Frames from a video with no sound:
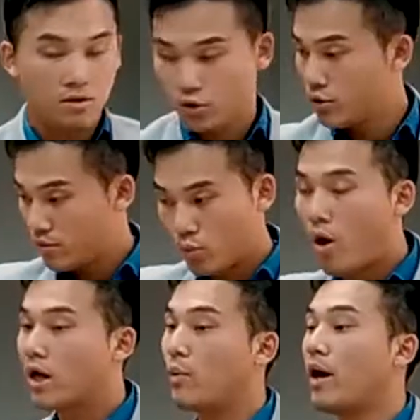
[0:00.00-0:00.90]
You
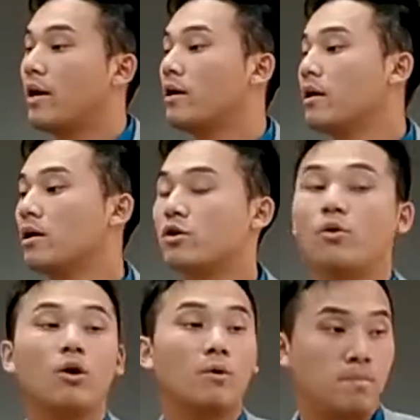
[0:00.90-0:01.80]
walk away, go
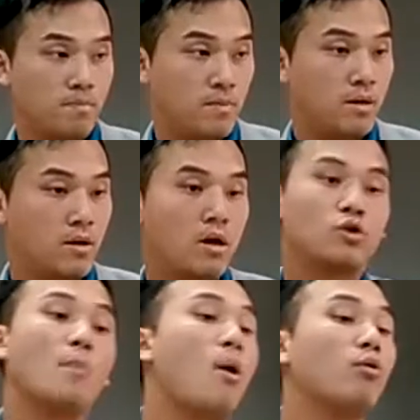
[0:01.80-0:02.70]
home.
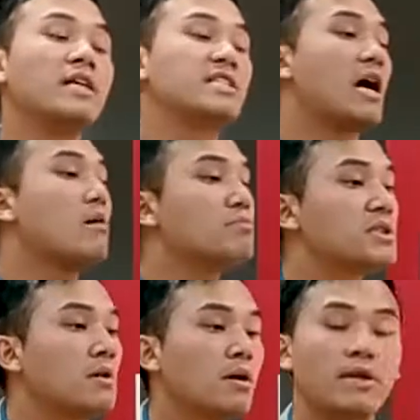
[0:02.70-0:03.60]
The police
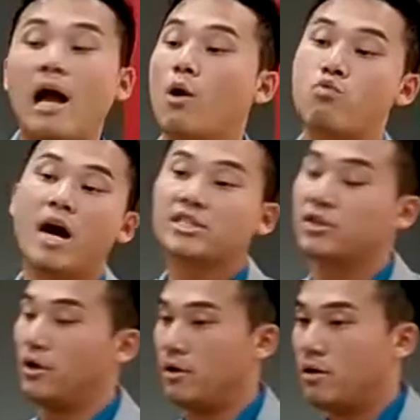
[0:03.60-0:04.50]
comes, they arrest
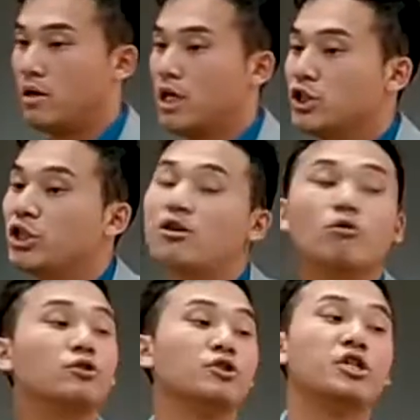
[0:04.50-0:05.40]
her. She
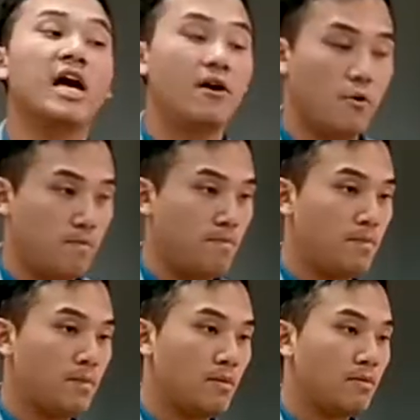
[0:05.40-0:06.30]
goes to jail,
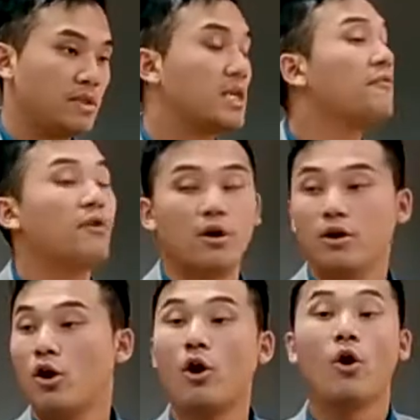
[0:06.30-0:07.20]
suffer
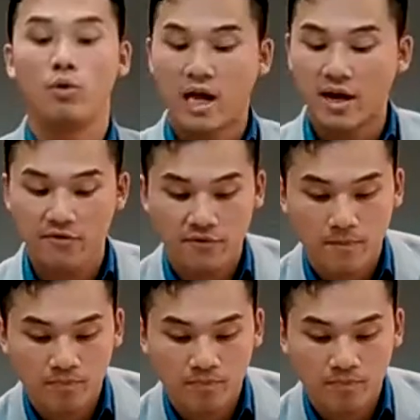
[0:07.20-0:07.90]
her whole life.